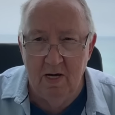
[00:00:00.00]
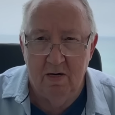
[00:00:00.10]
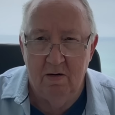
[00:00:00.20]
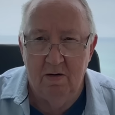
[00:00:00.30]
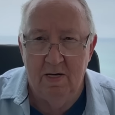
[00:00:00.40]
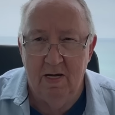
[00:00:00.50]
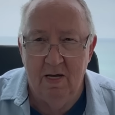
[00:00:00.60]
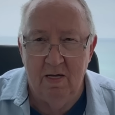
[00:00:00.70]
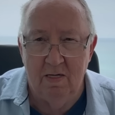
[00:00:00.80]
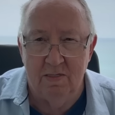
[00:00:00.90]
out here
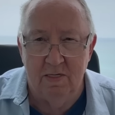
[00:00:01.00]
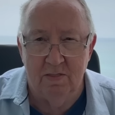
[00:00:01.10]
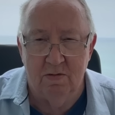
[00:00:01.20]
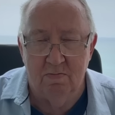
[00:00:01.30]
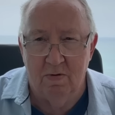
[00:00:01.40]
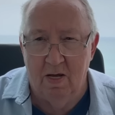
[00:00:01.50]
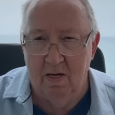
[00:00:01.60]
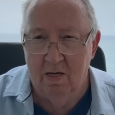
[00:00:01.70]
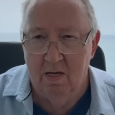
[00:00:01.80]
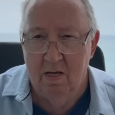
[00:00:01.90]
today. It's
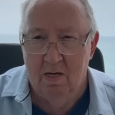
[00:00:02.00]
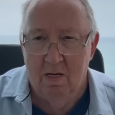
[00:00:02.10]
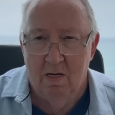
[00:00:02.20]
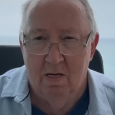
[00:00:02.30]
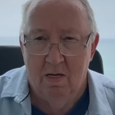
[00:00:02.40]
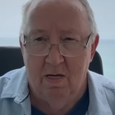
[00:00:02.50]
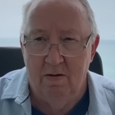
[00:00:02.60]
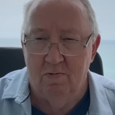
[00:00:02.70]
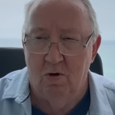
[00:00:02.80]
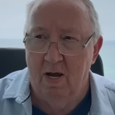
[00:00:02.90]
like,
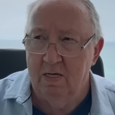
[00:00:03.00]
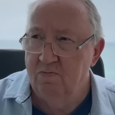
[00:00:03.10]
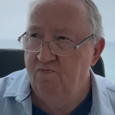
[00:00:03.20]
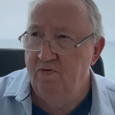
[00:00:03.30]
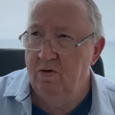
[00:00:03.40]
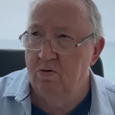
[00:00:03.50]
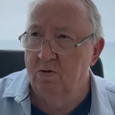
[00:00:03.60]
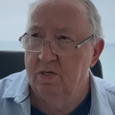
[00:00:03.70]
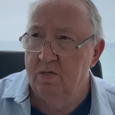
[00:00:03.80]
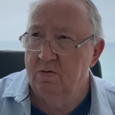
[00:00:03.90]
even though I can
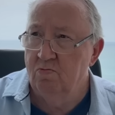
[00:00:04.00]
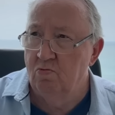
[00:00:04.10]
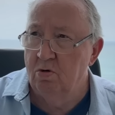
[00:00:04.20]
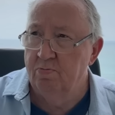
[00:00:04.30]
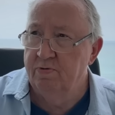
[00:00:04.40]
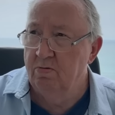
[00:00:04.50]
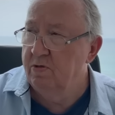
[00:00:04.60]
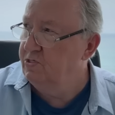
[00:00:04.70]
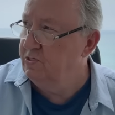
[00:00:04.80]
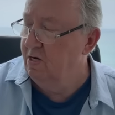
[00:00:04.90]
feel the warmth of
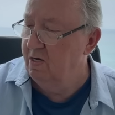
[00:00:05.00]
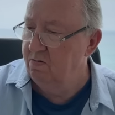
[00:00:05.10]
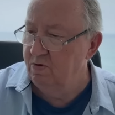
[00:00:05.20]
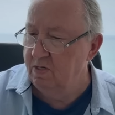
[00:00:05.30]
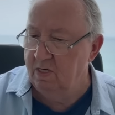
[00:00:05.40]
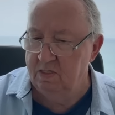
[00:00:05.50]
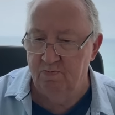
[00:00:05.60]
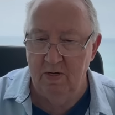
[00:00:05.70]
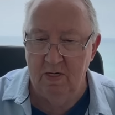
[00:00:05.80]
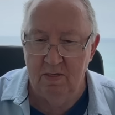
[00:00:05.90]
the sun, but
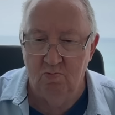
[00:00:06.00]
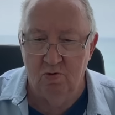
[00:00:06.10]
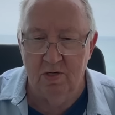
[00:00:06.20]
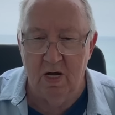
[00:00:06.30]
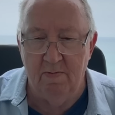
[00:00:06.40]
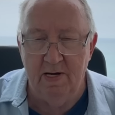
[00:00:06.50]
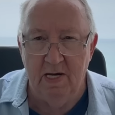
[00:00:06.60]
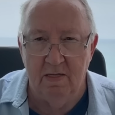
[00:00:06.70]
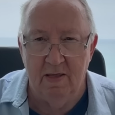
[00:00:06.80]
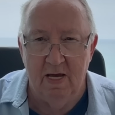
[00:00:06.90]
we're coming
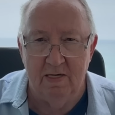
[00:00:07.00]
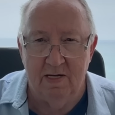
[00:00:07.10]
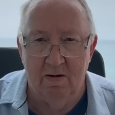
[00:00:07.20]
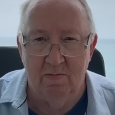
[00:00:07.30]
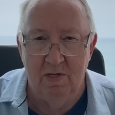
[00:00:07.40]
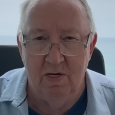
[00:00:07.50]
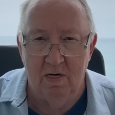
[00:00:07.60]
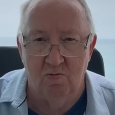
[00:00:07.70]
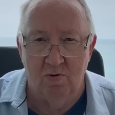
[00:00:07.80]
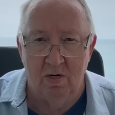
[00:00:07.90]
into that time of the
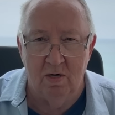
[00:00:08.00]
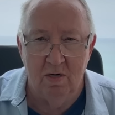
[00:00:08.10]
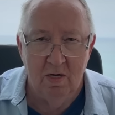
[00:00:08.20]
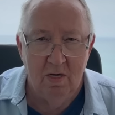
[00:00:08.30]
year where,